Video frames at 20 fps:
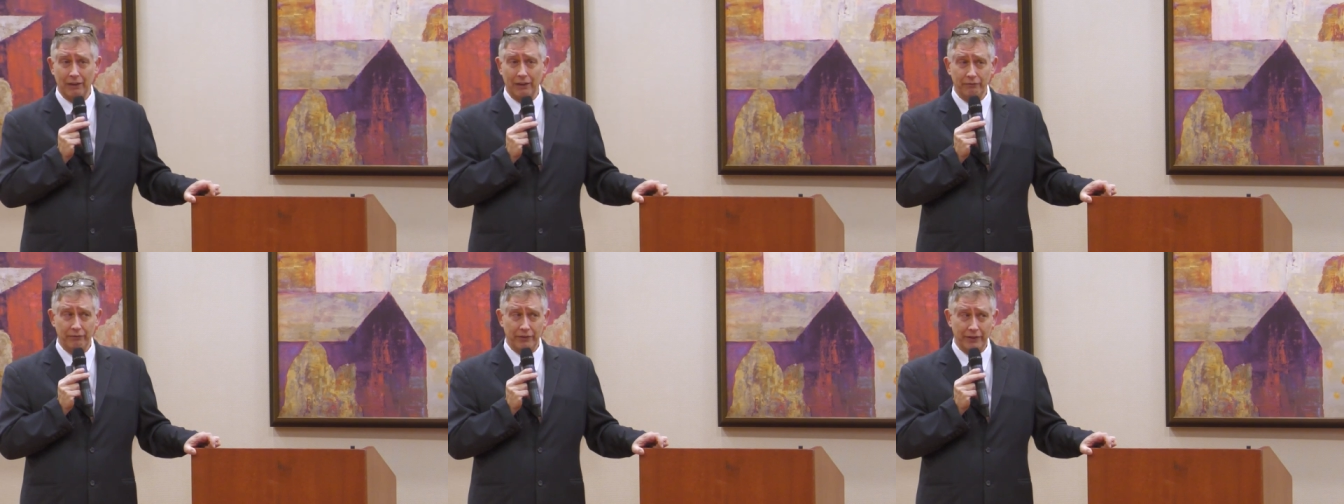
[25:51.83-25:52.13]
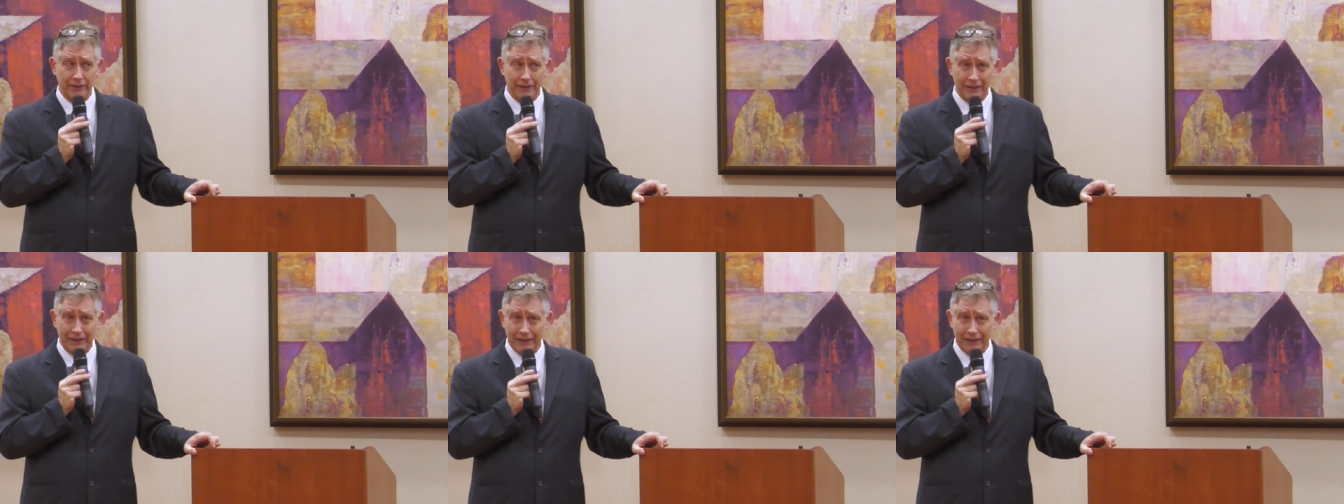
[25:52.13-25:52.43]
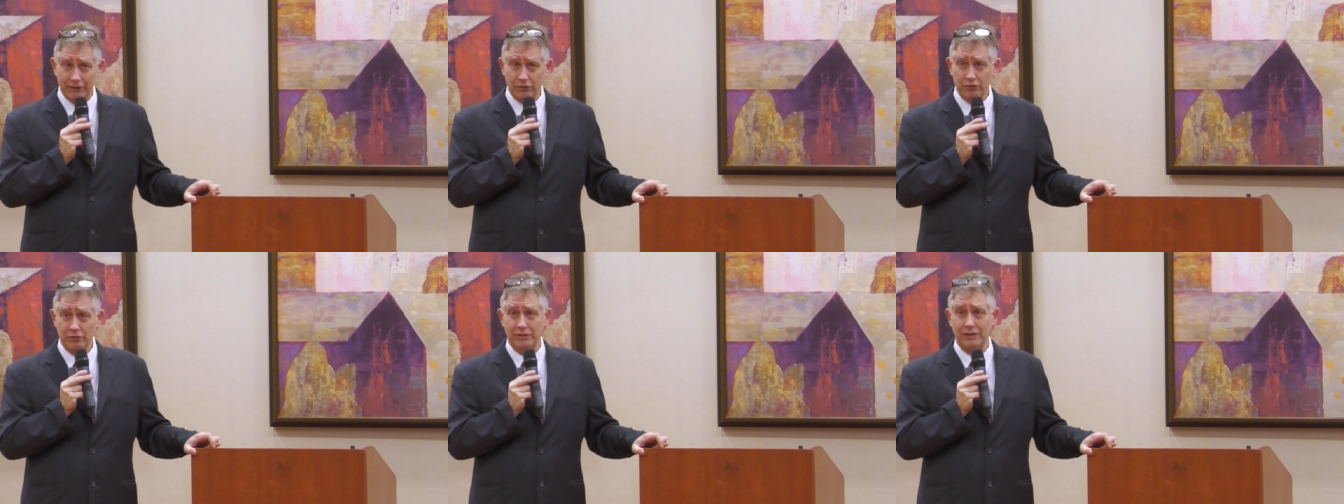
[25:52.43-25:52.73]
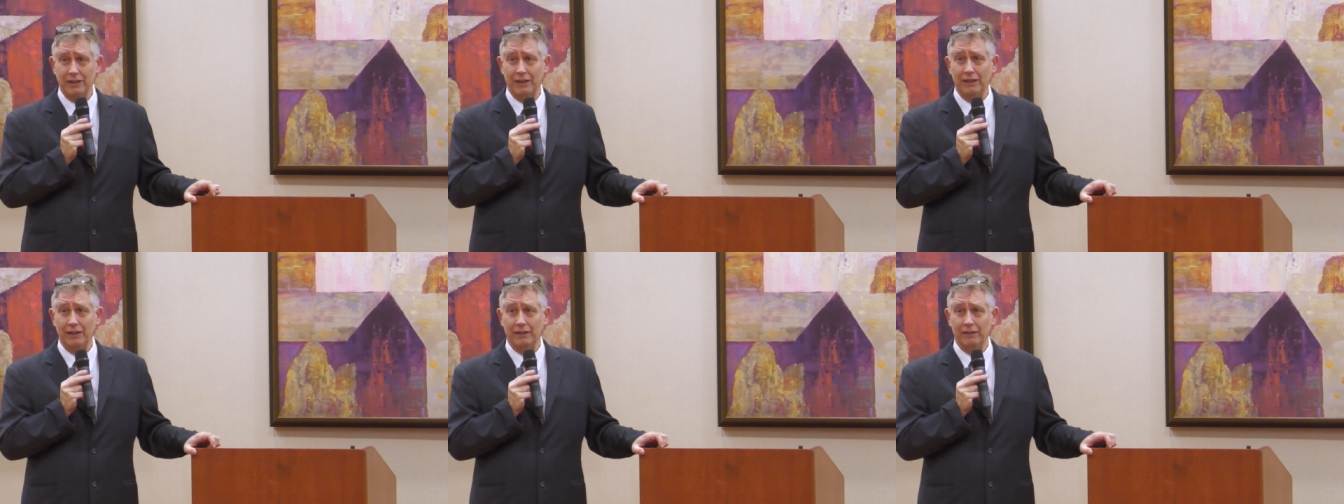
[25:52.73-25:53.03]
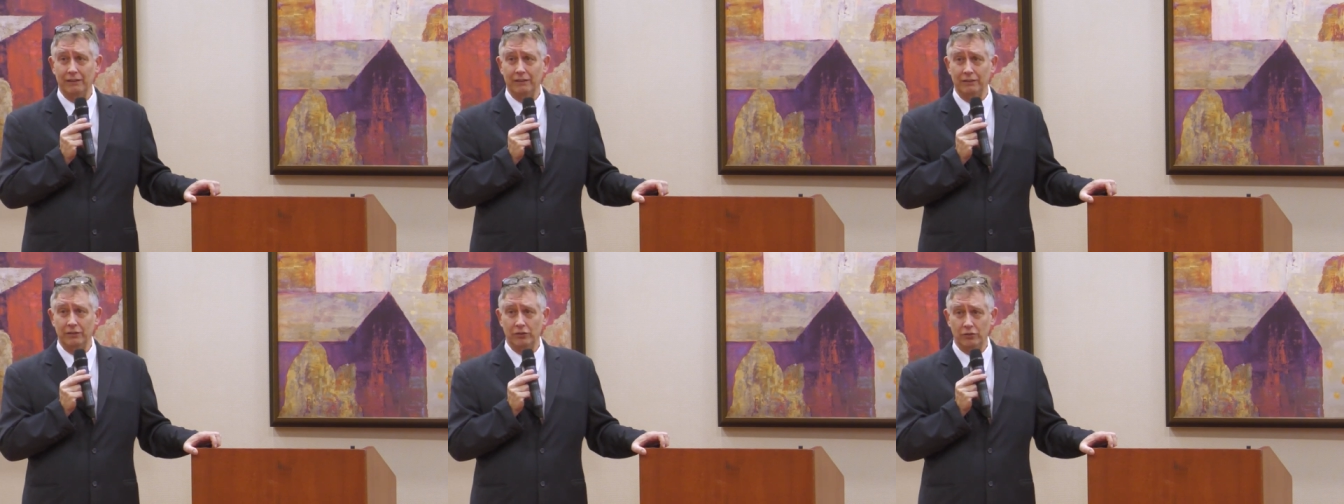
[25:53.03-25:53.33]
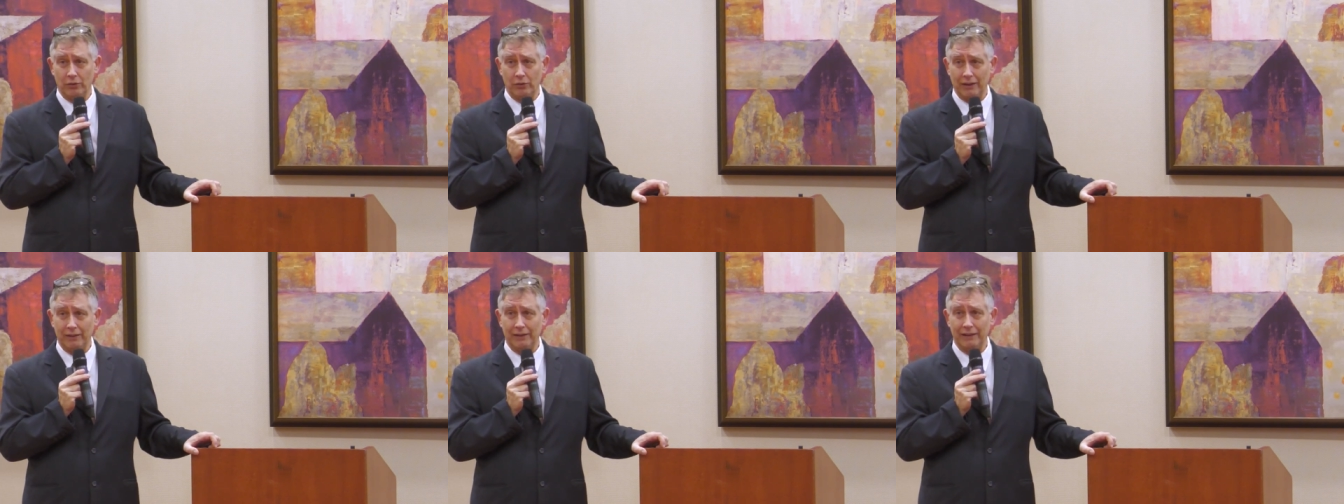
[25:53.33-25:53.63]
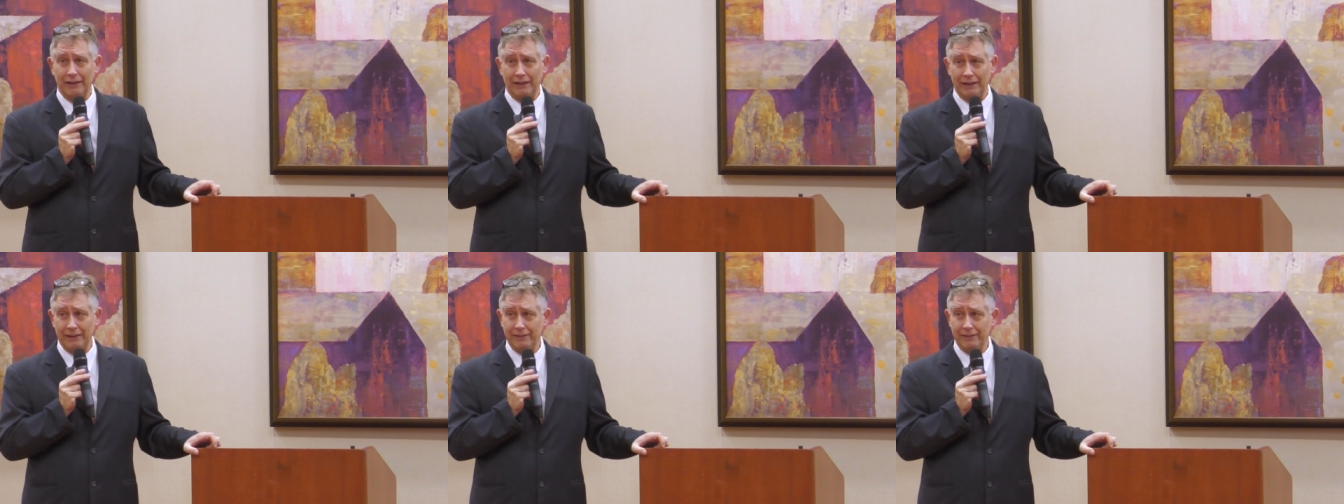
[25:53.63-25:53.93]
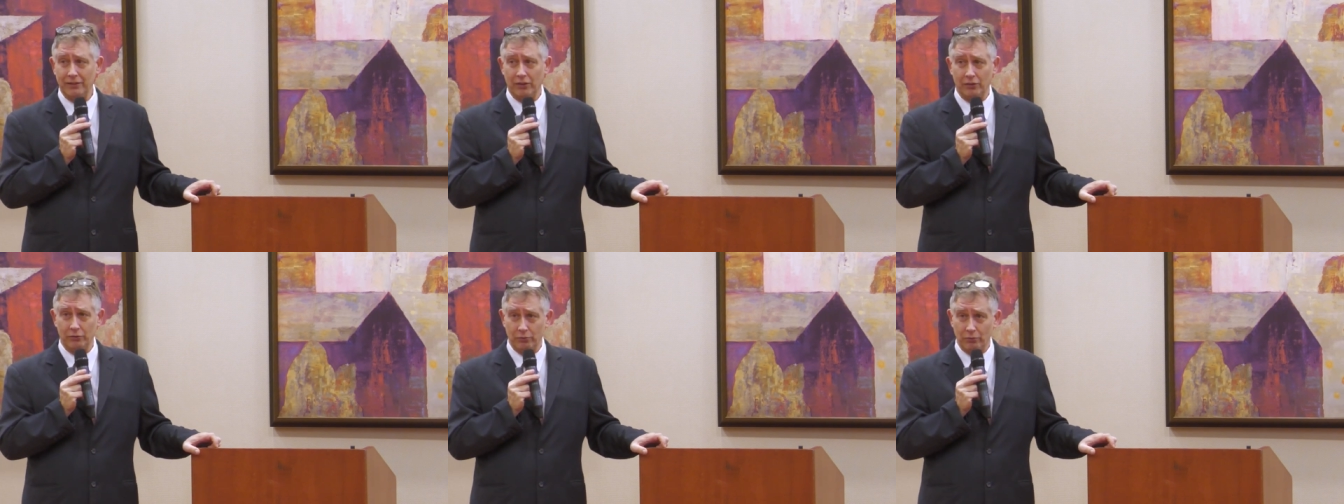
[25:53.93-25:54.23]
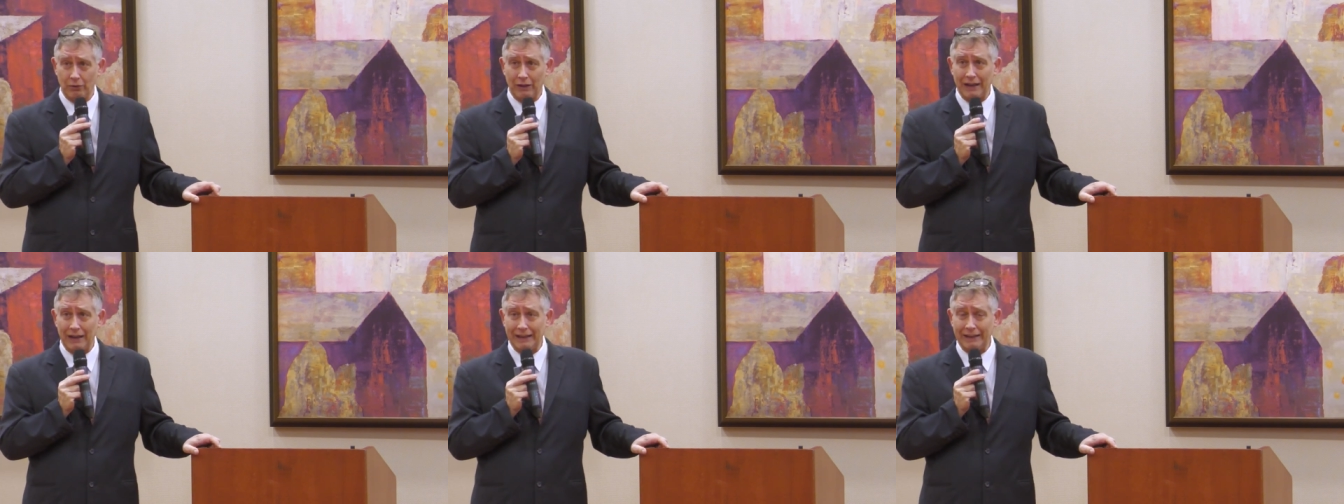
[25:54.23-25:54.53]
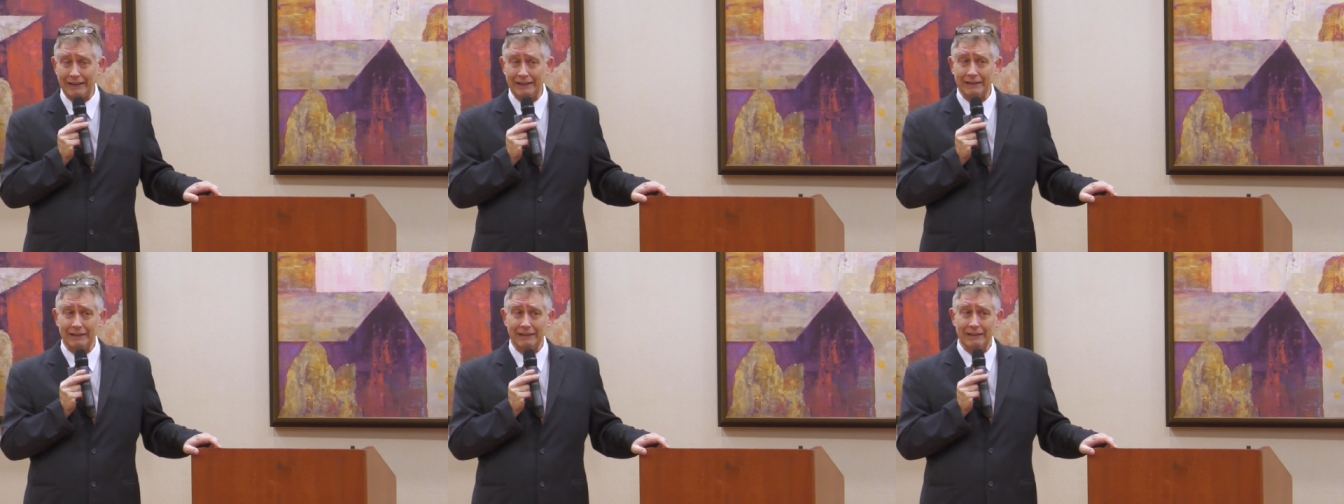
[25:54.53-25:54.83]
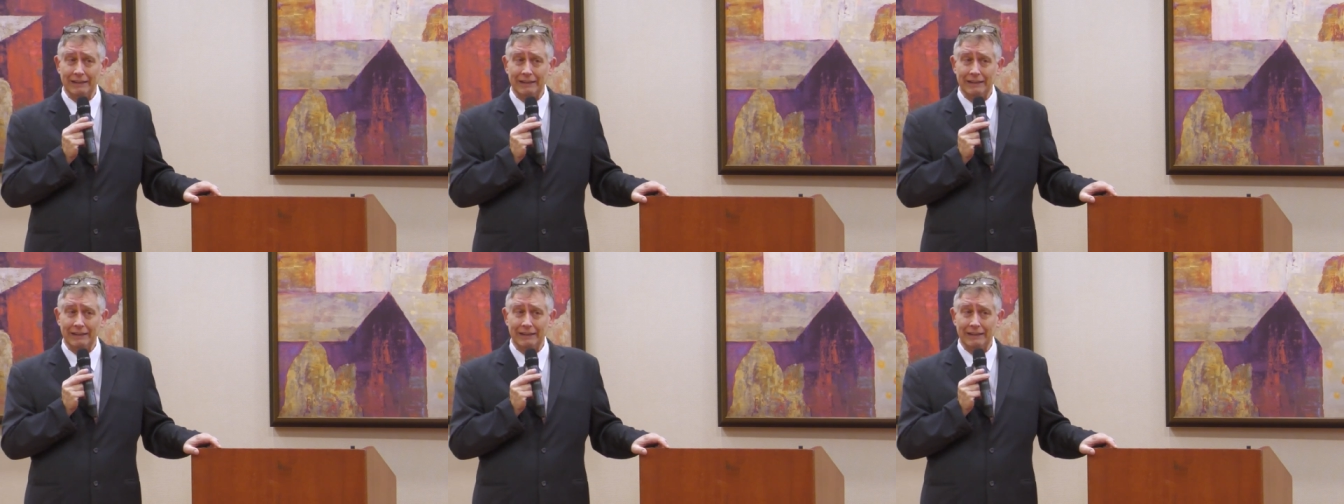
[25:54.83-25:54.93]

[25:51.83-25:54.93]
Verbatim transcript: a very interesting drug in its own right.